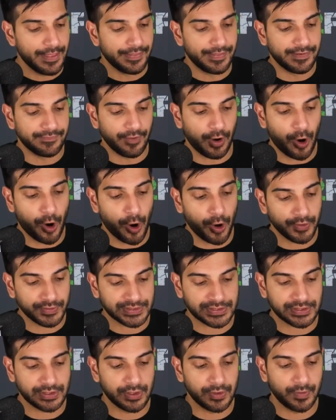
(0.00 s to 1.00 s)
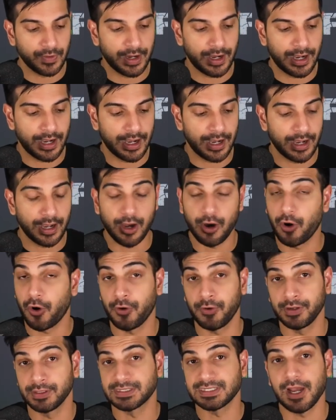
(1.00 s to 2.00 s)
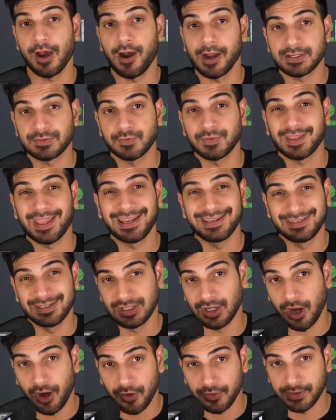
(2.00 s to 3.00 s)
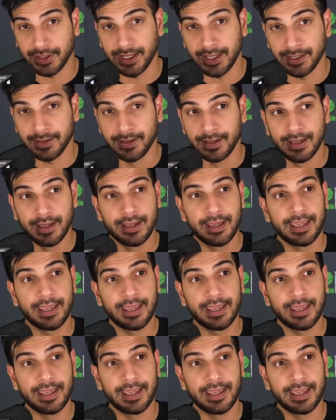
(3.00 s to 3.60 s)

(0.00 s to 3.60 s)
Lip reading: They've also are in talks with Kenny Galladay